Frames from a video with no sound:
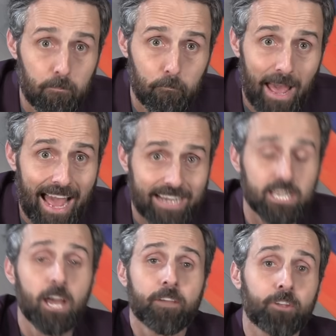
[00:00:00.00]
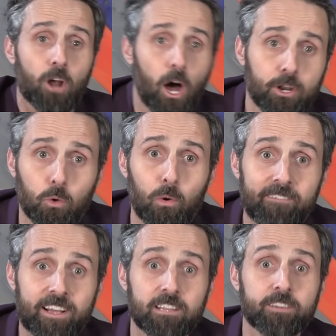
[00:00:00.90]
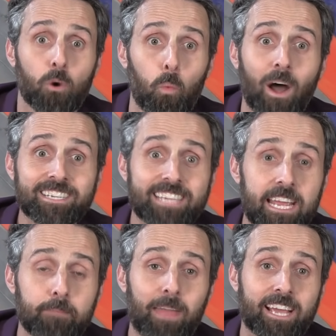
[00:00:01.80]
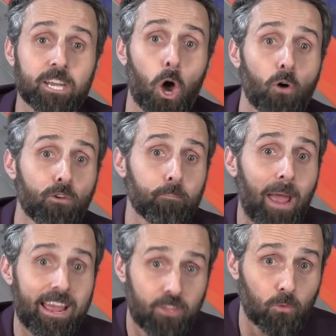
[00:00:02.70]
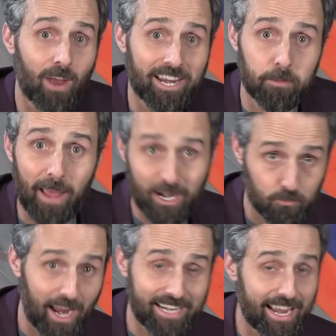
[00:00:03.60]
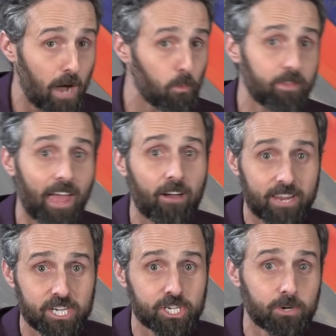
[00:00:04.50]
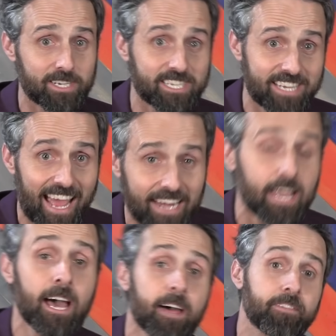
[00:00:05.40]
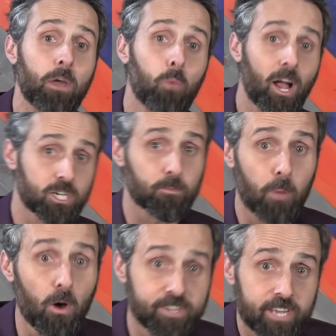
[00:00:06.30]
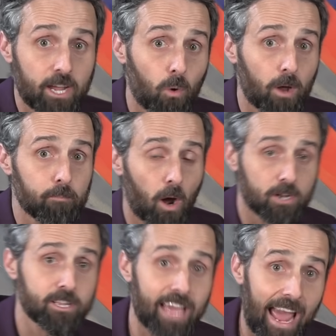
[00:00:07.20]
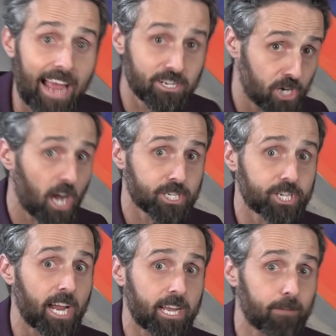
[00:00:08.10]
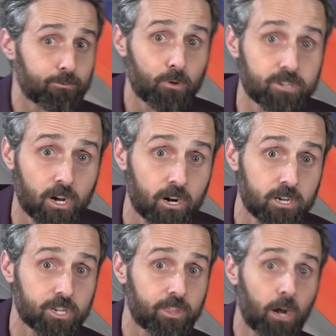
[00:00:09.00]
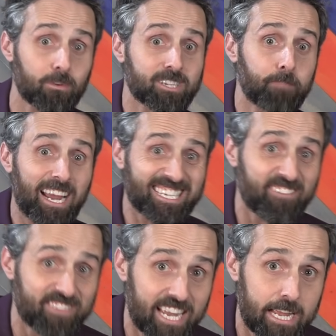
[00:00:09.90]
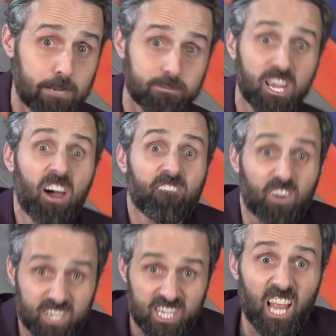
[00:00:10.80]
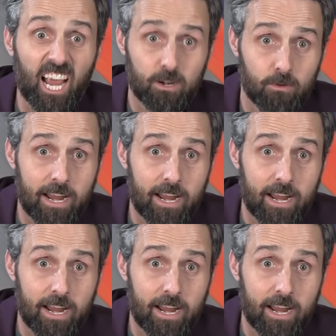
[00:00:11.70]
impact. They're unequivocally the one team that can overpay their running back right now without issue. Instead, they watched both Saquon Barkley and Josh Jacobs return to their respective teams for slight